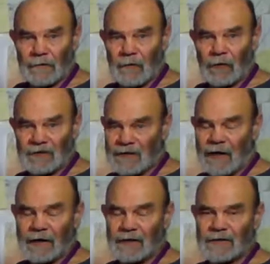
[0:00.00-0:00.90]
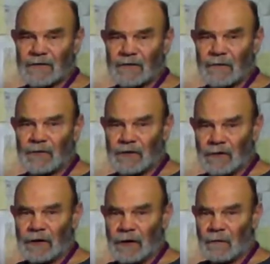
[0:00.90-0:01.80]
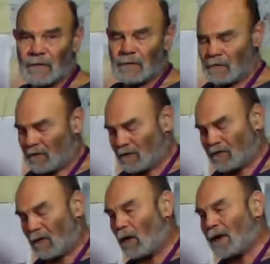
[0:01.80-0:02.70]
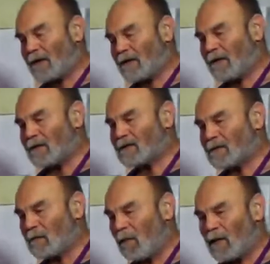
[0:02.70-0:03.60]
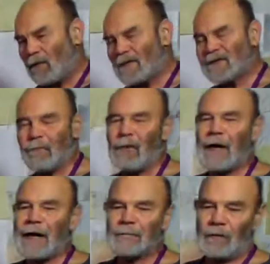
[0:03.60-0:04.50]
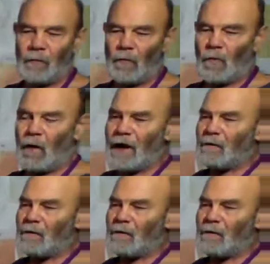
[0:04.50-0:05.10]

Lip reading: her standings stood. So what was the problem? Why